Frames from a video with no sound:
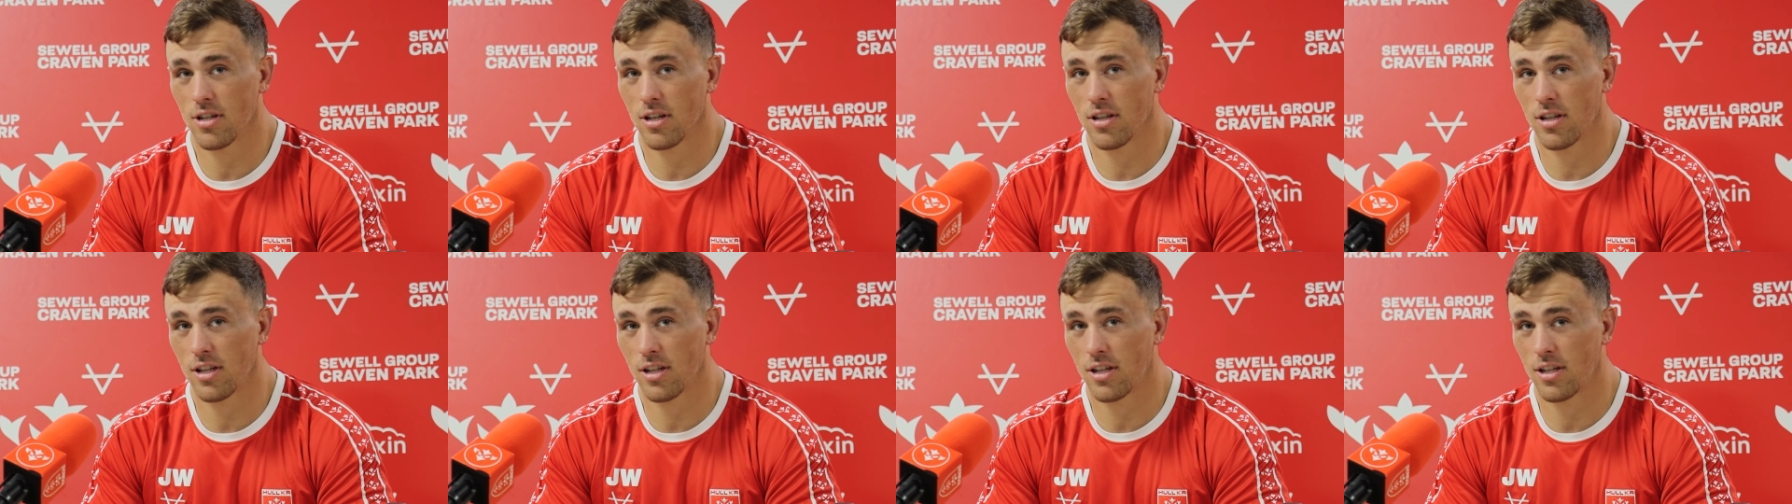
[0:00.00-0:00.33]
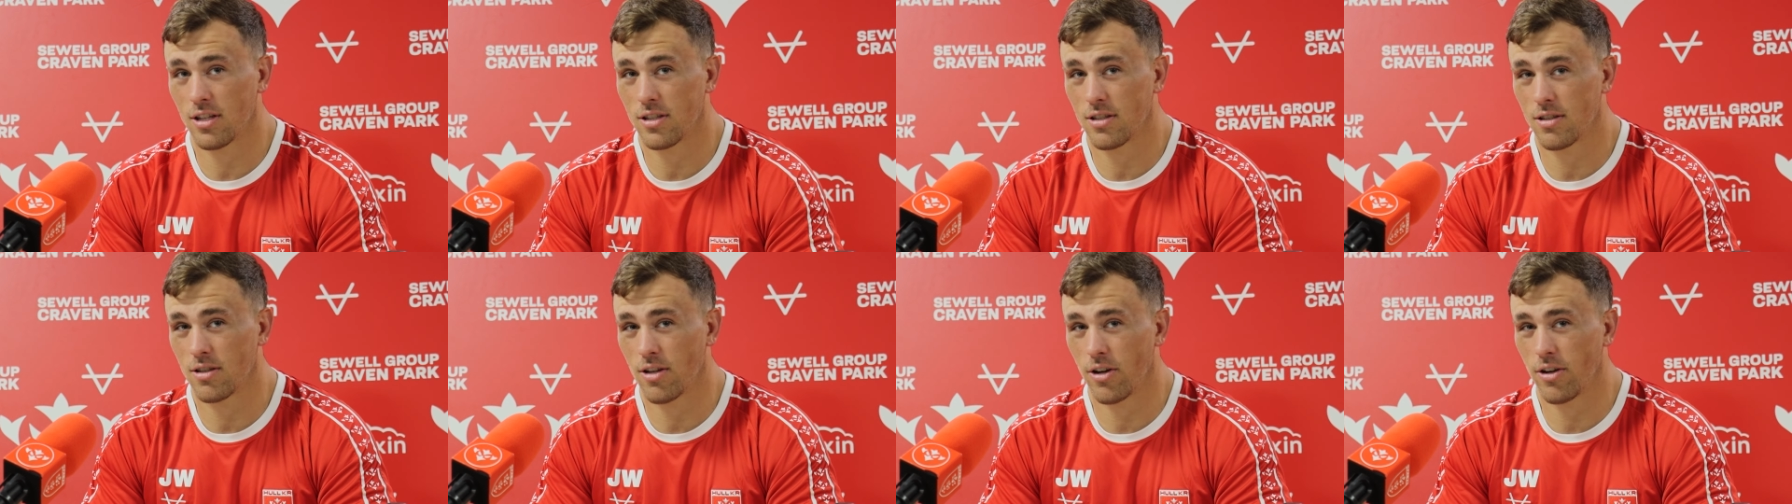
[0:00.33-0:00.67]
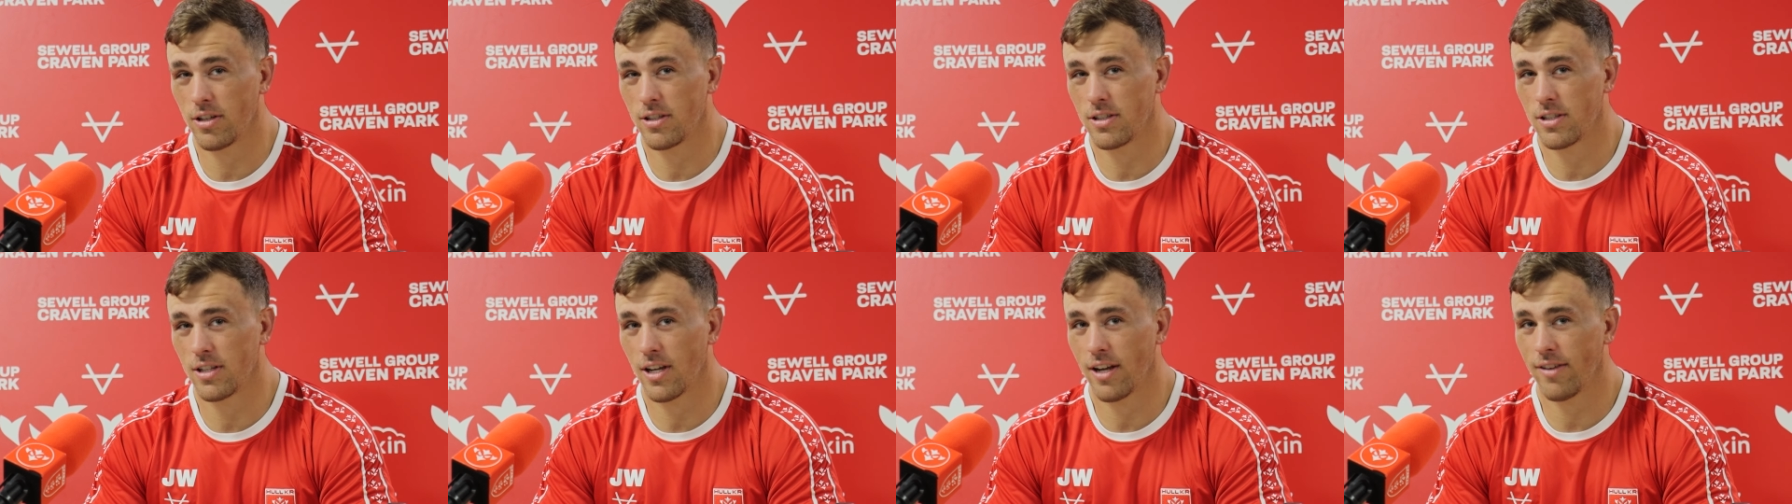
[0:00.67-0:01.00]
I think he's
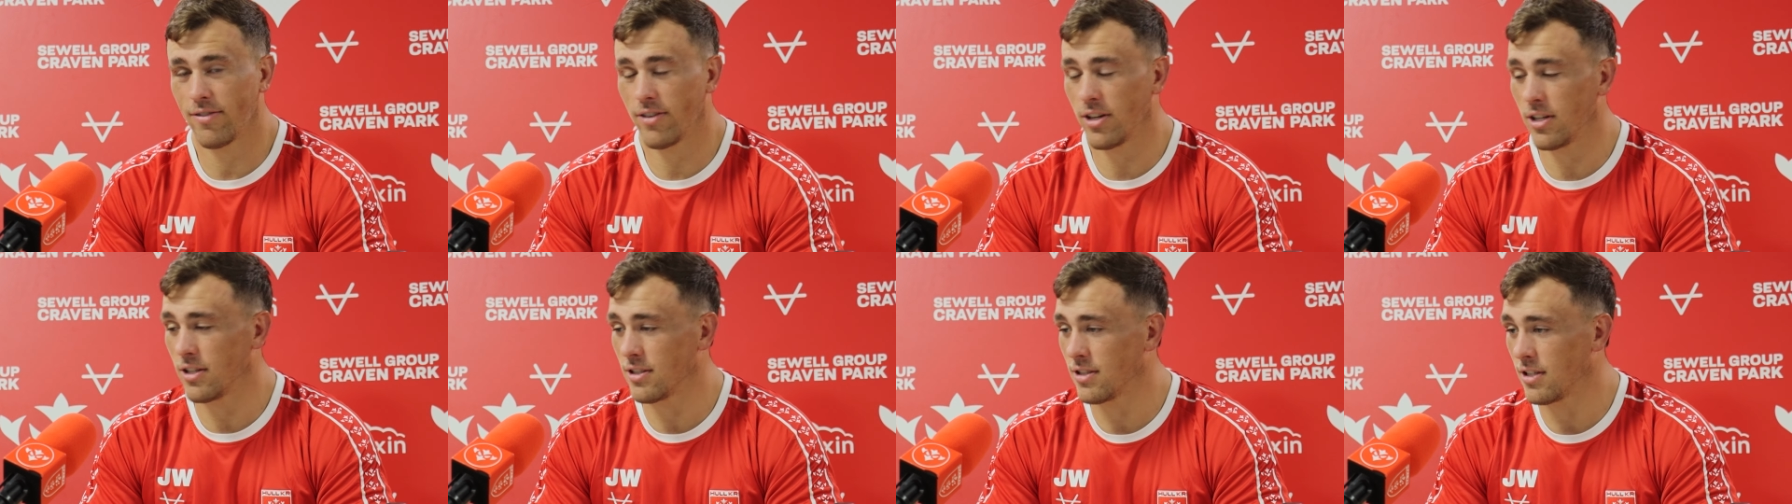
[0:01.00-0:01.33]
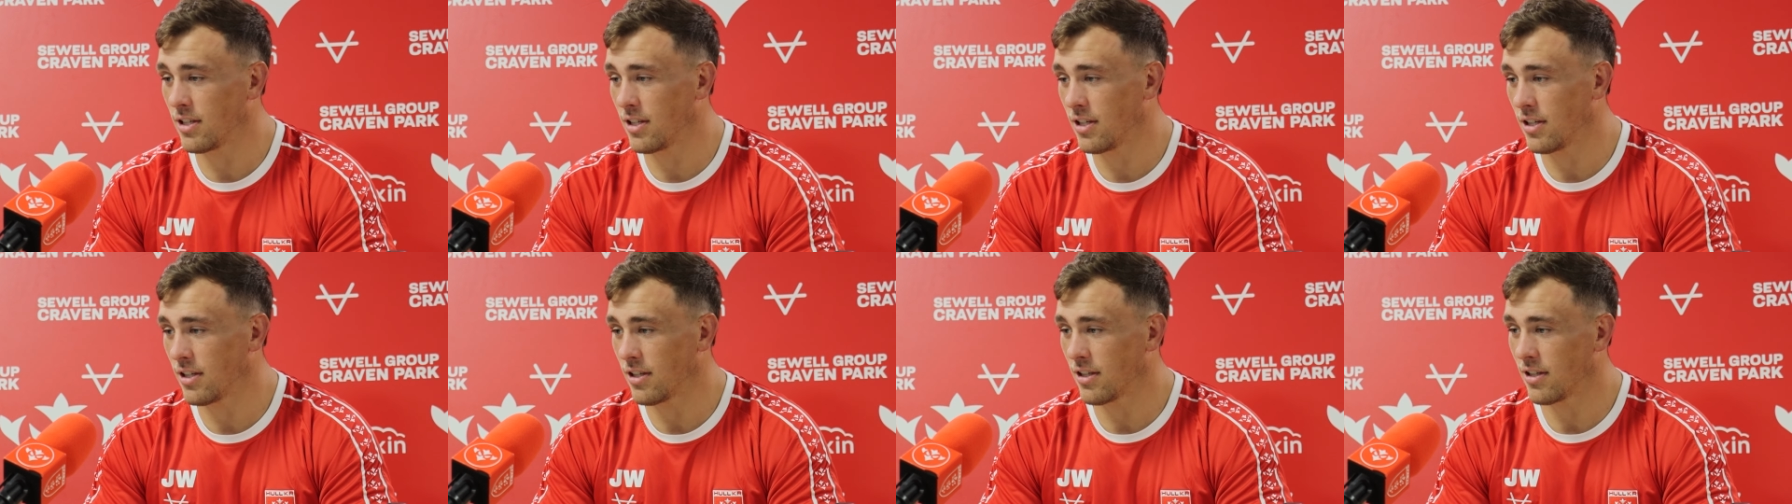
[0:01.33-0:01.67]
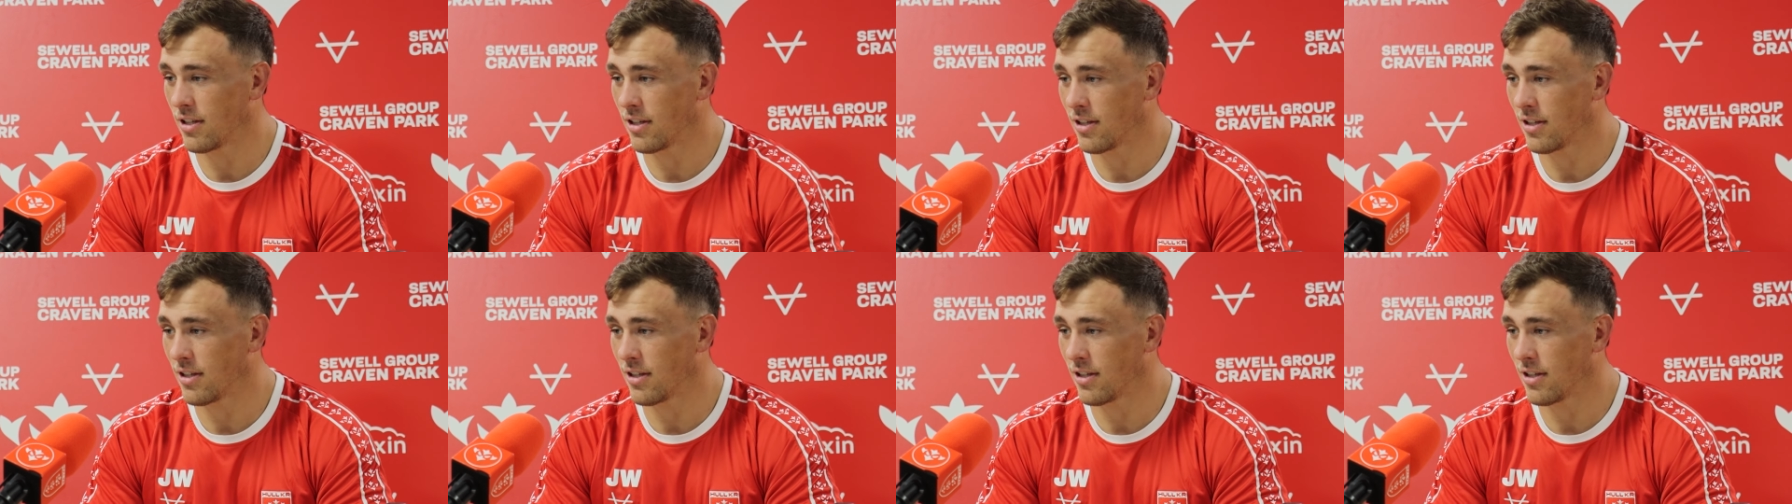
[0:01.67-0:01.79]
37, is he?